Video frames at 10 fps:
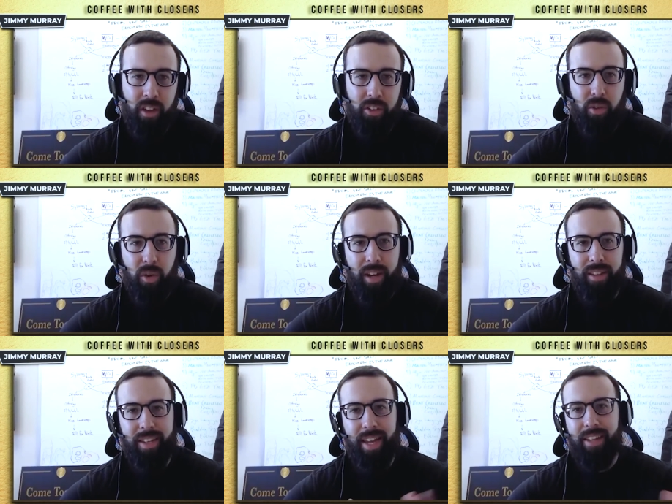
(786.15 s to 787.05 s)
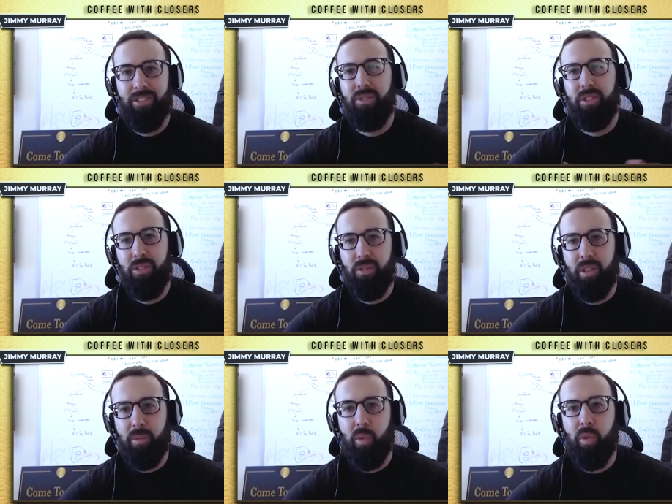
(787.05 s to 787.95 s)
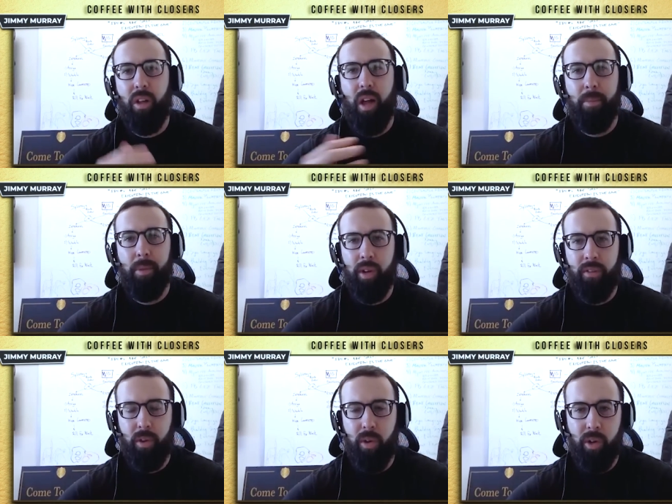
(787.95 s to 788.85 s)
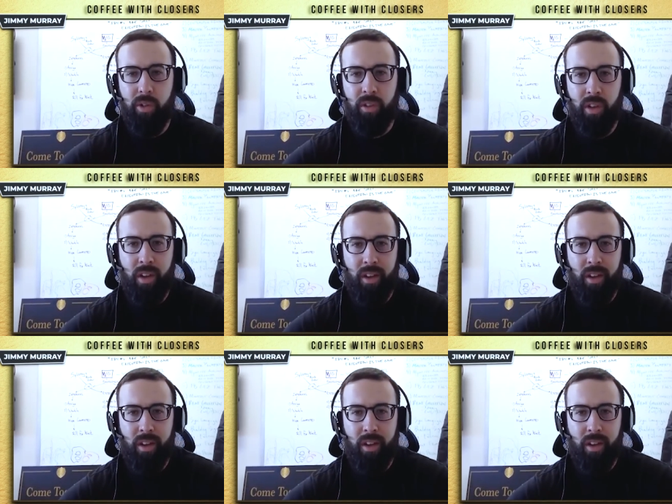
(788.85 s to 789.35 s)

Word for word: So getting the tenants used to using the portal, uploading photos.